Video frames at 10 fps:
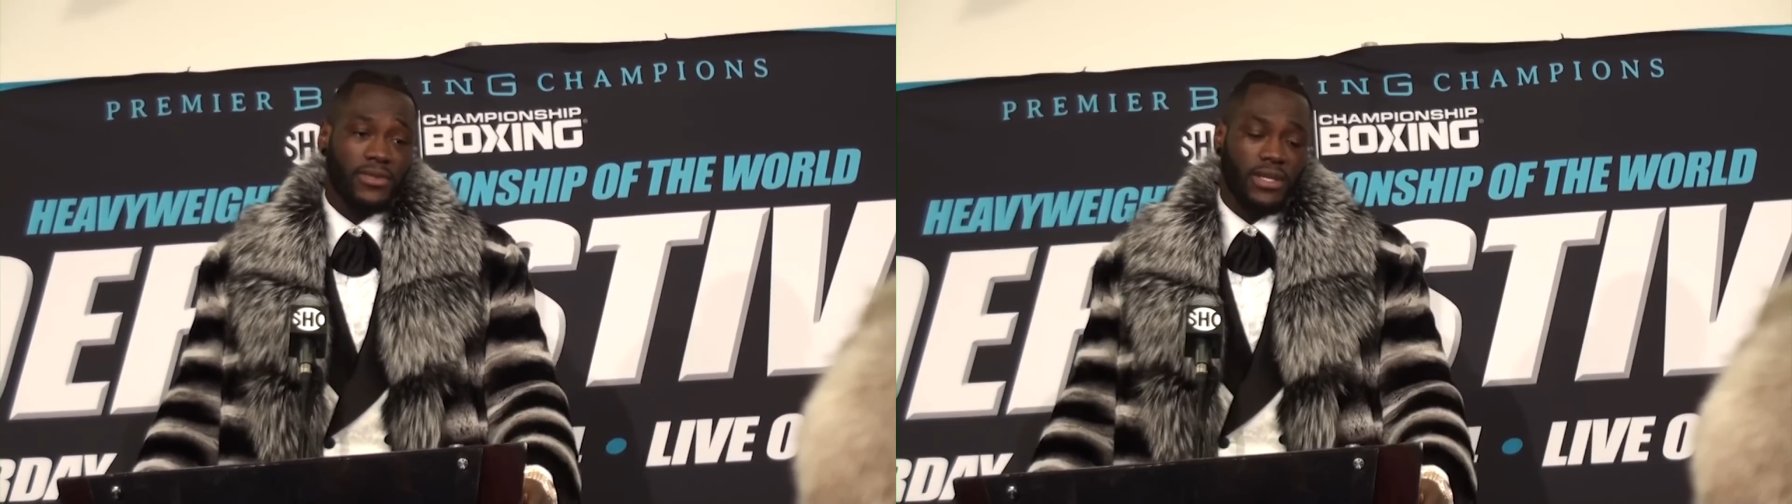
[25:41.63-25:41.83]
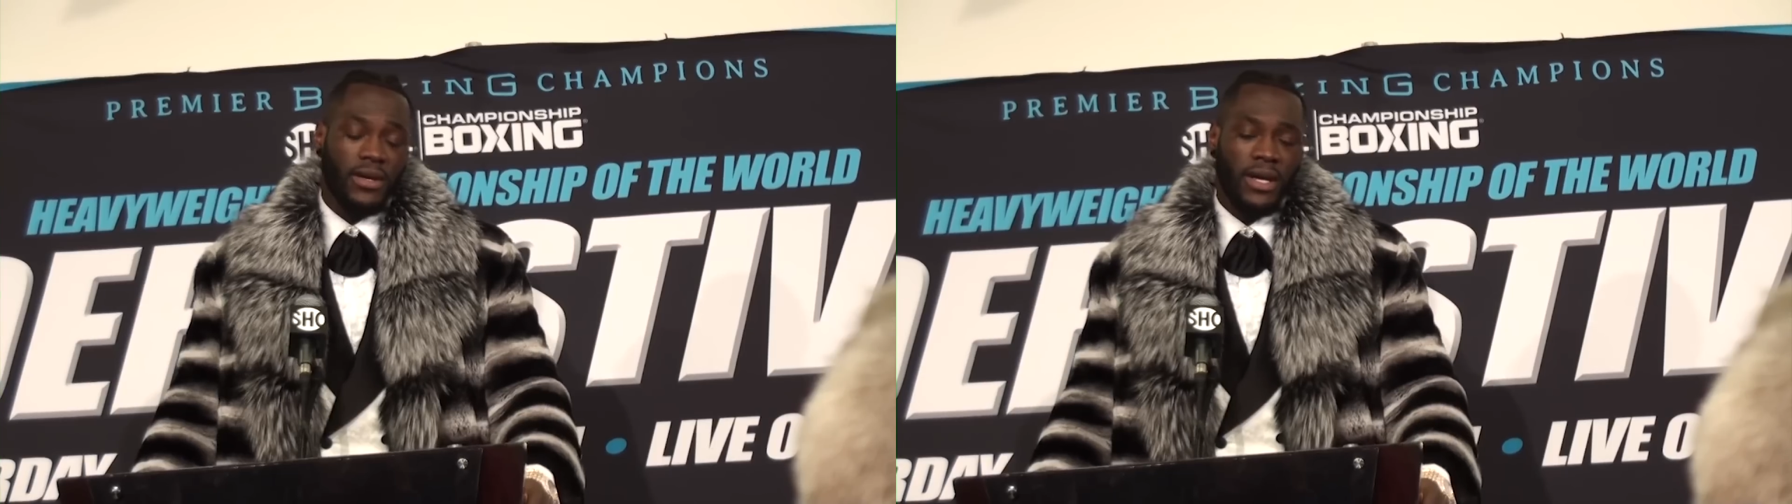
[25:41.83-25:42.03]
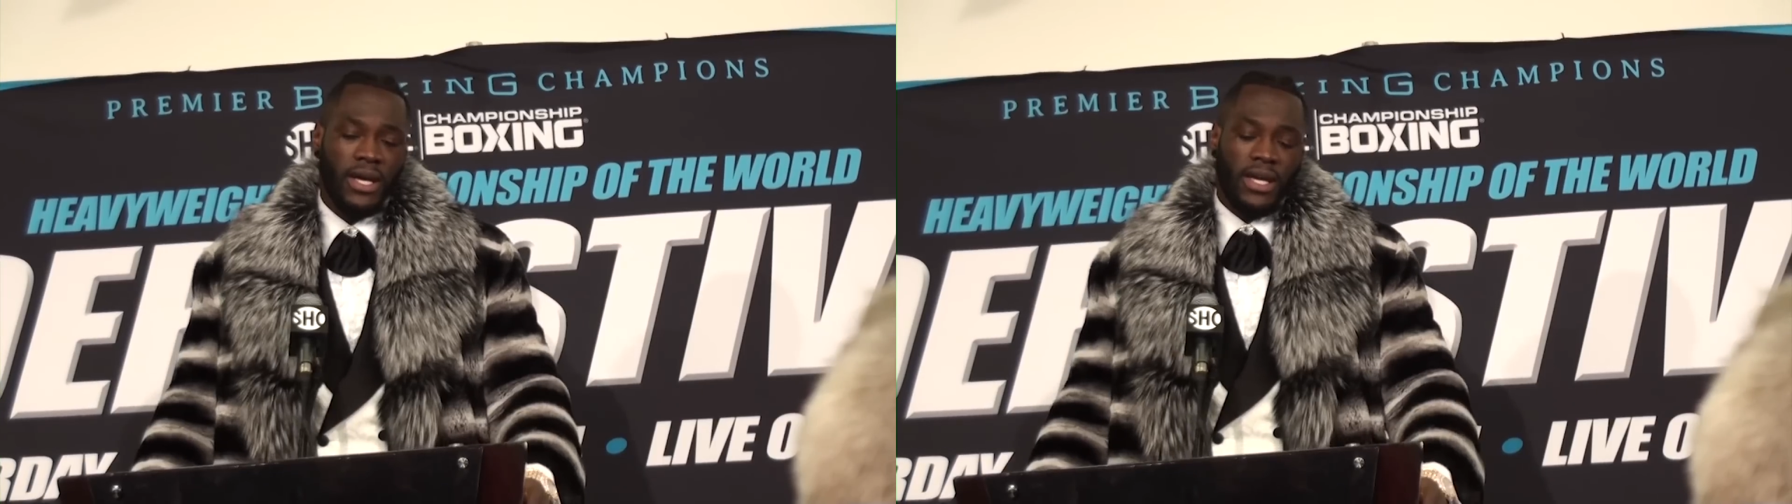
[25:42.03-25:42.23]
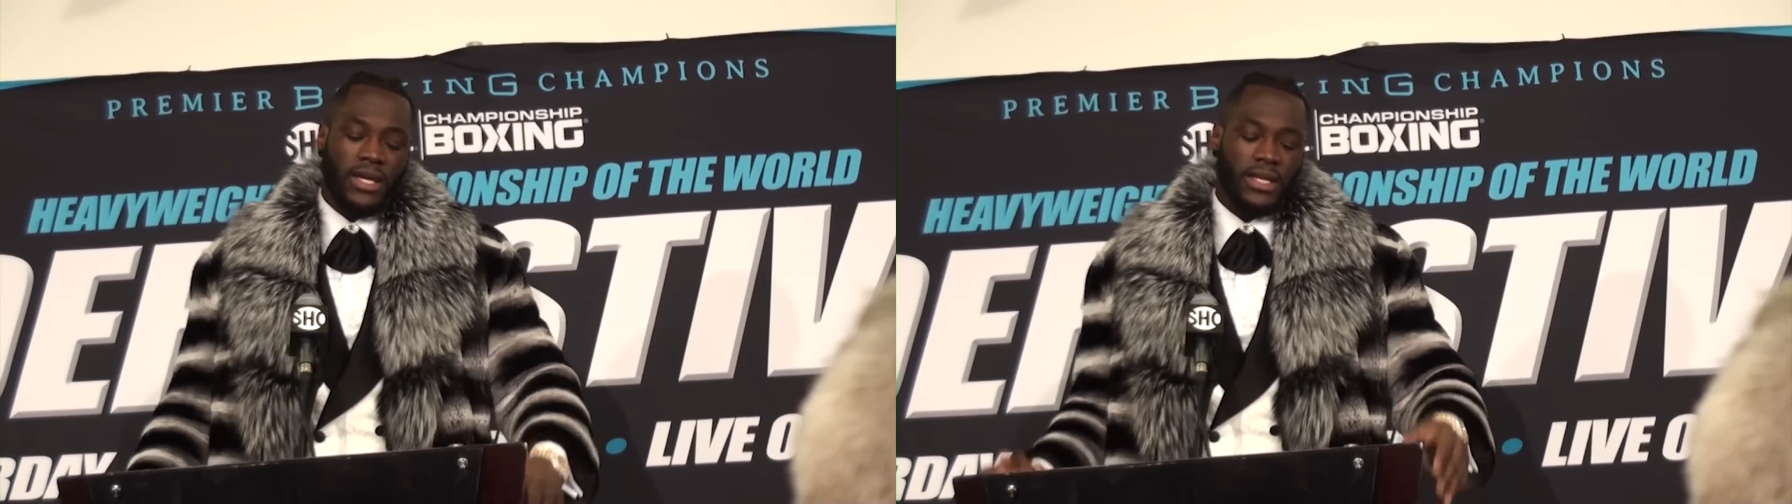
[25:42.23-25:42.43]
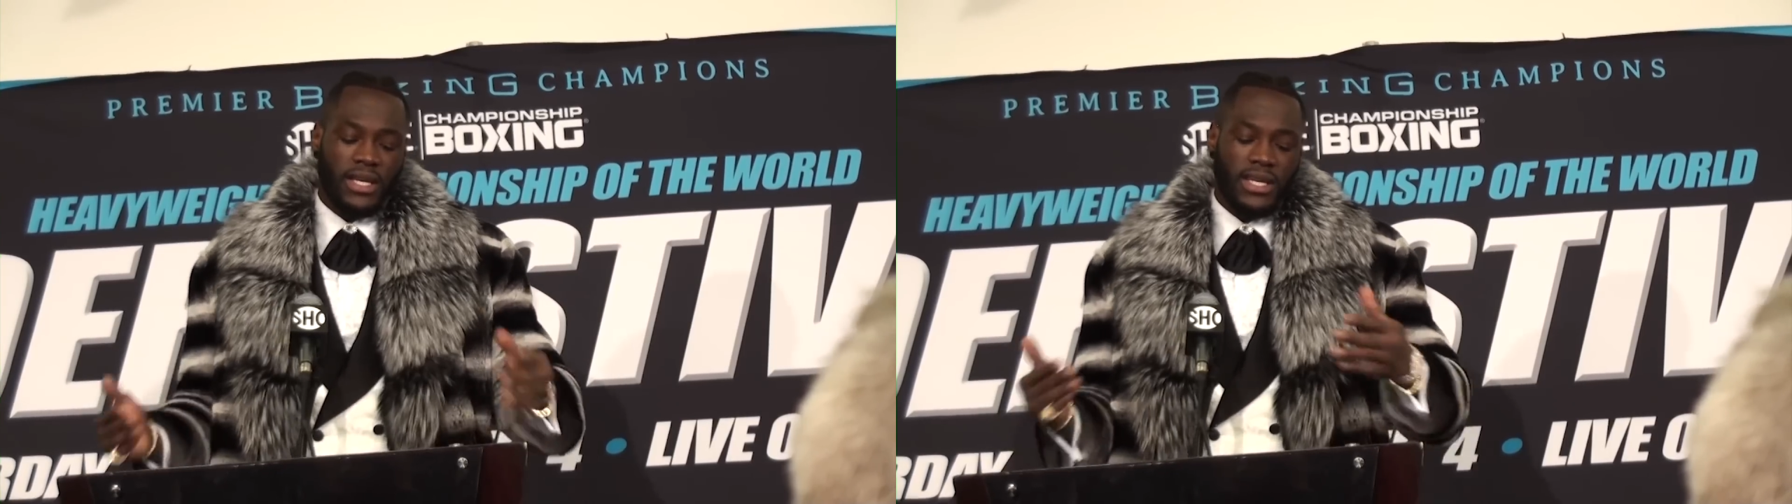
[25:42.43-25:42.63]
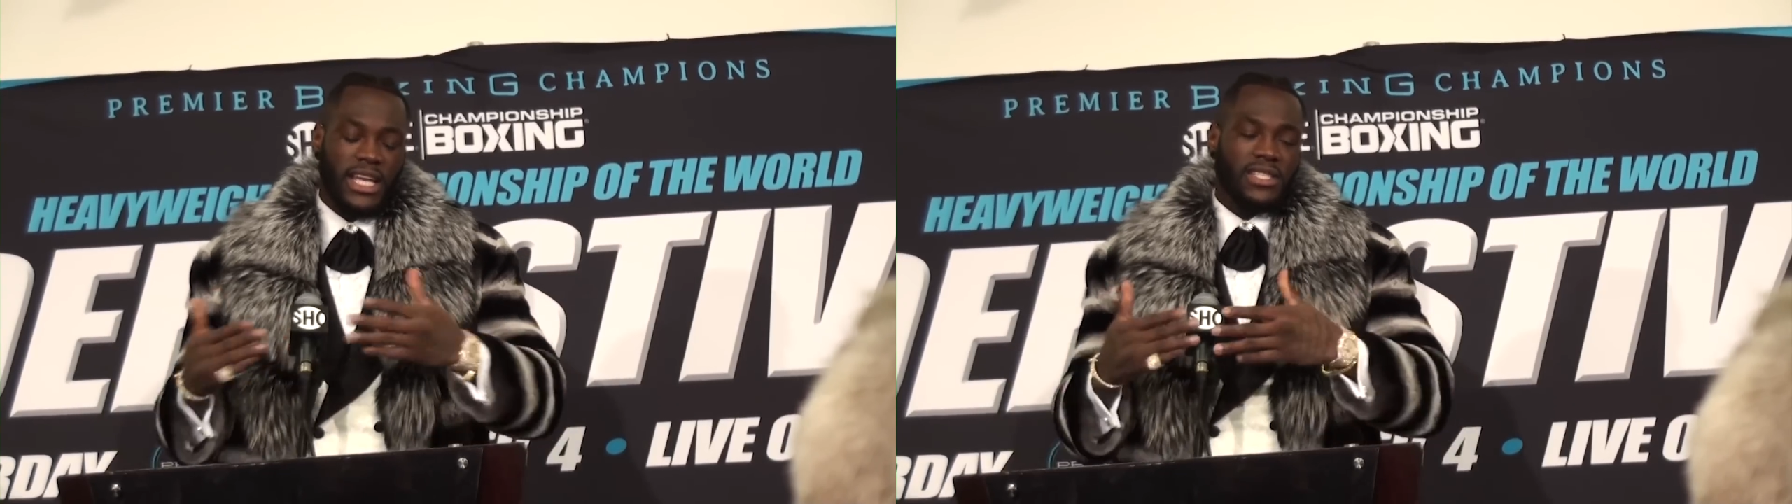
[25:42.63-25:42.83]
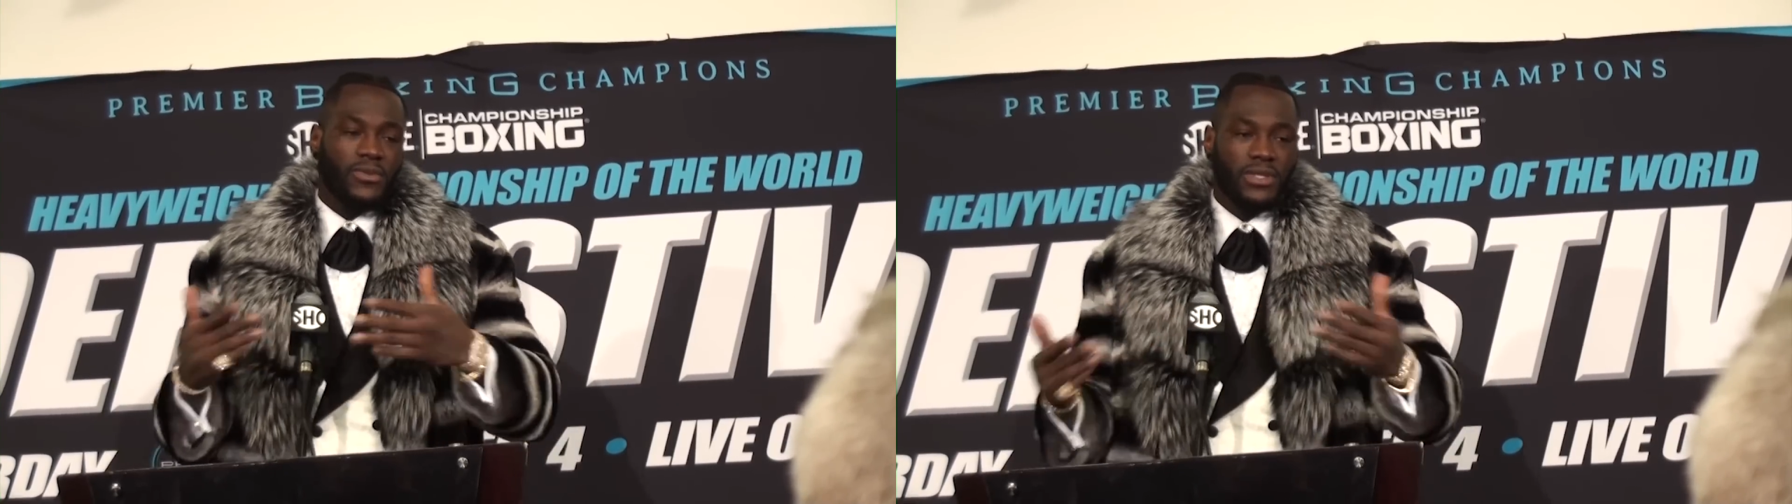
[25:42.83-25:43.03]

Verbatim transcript: So the connection